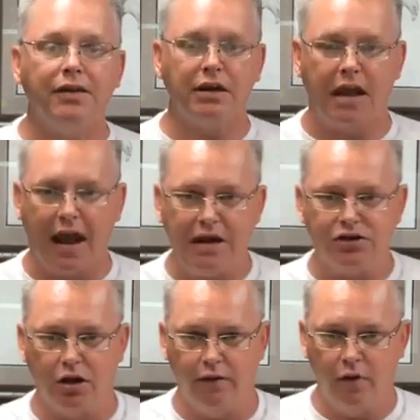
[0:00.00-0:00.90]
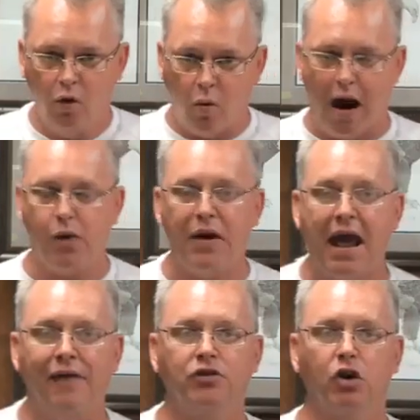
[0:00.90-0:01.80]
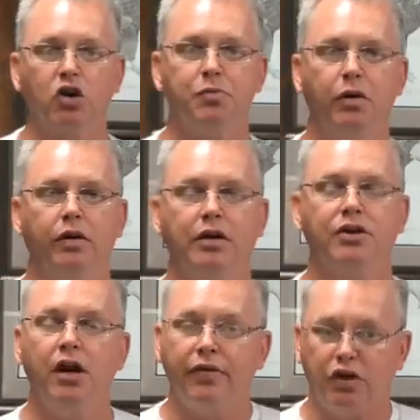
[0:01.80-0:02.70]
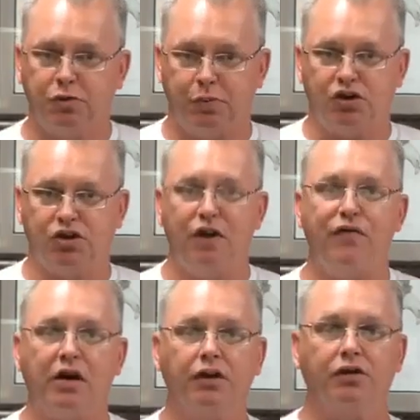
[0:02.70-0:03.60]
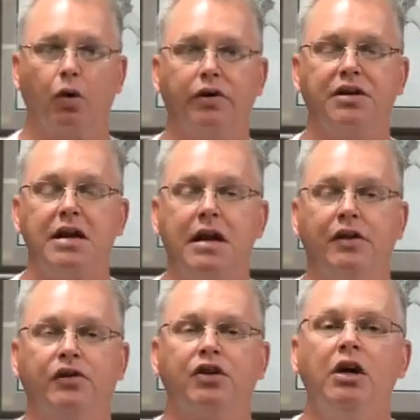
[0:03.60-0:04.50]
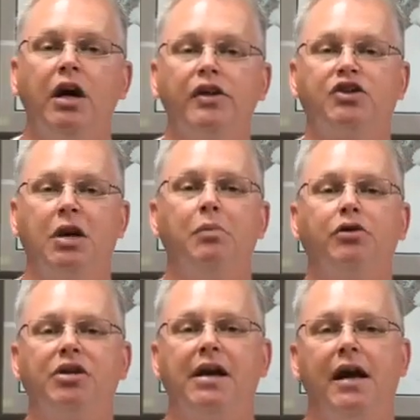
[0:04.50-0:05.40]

In the case of why do we have church buildings, the specific authority is assemble